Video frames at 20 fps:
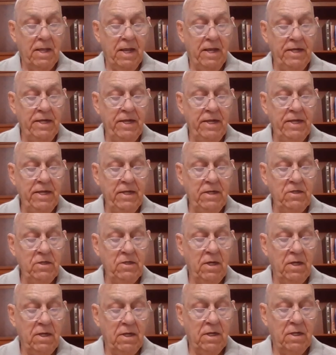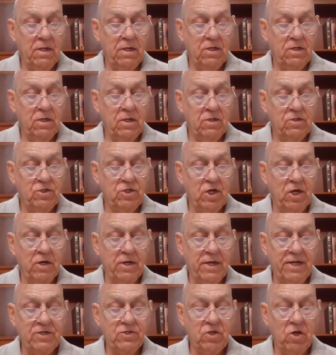And he
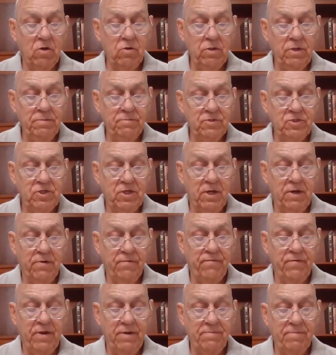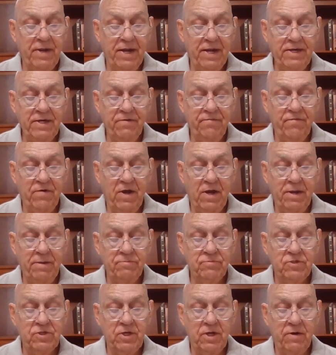shall exalt himself and magnify
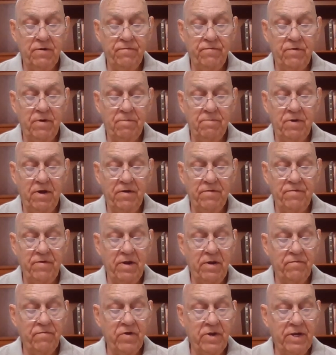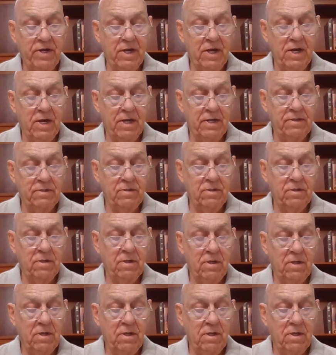himself above every god.
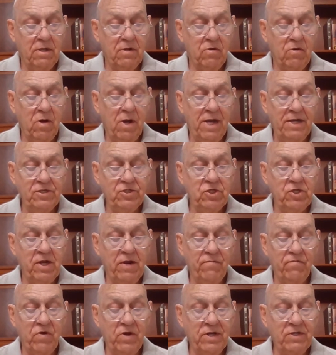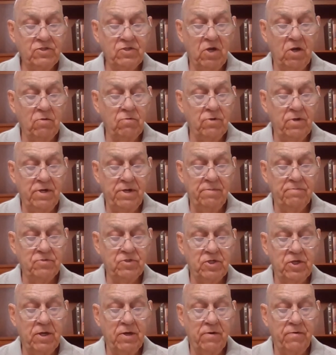Christ never exalted
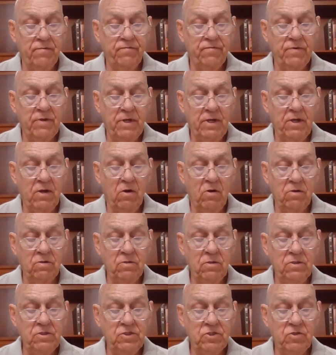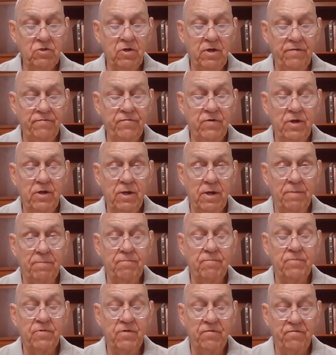himself, he always lifted
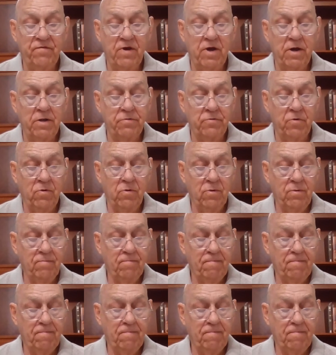up the Father.